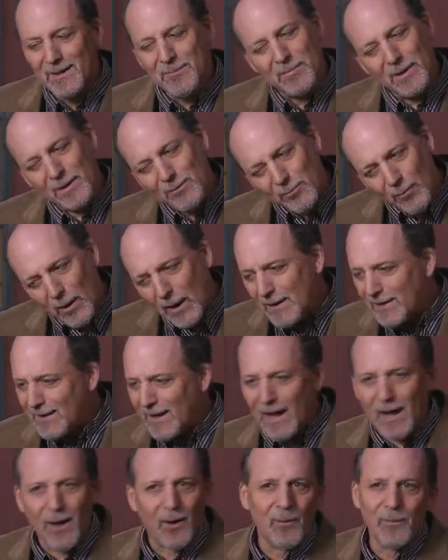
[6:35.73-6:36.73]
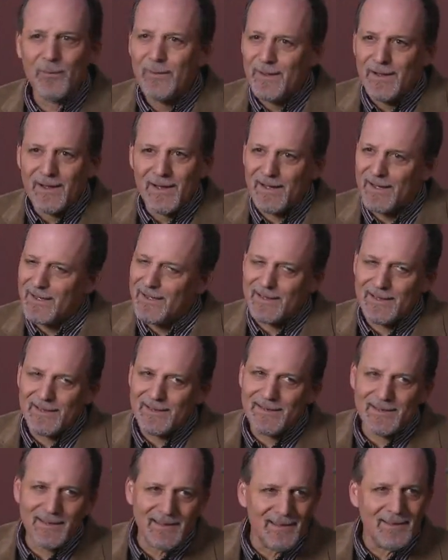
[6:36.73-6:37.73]
But right now, uh, it,
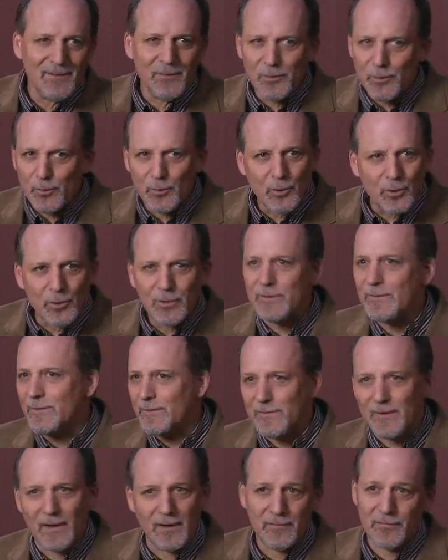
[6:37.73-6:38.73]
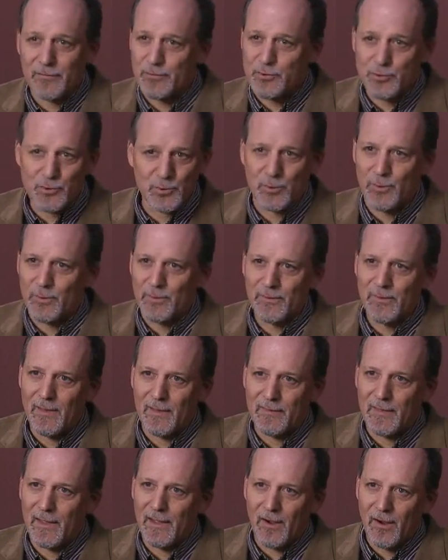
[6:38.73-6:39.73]
it, you couldn't say for sure
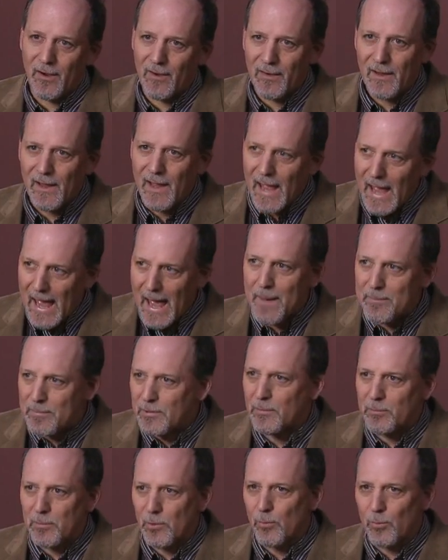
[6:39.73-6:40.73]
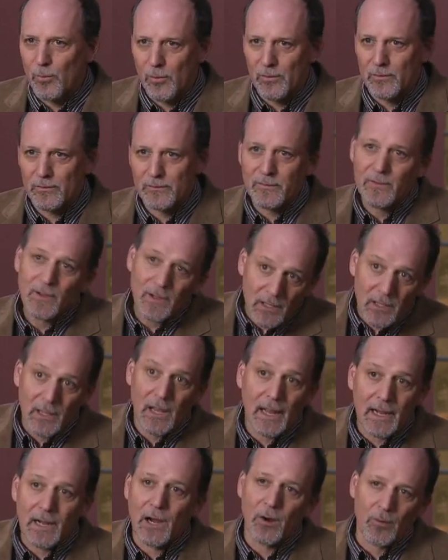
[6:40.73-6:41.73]
that they are habitable worlds
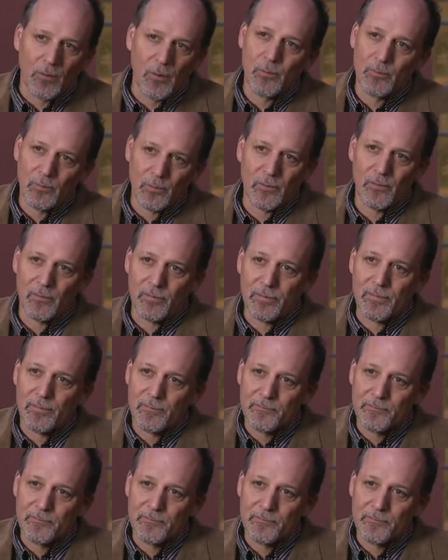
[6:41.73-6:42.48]
like our own Earth.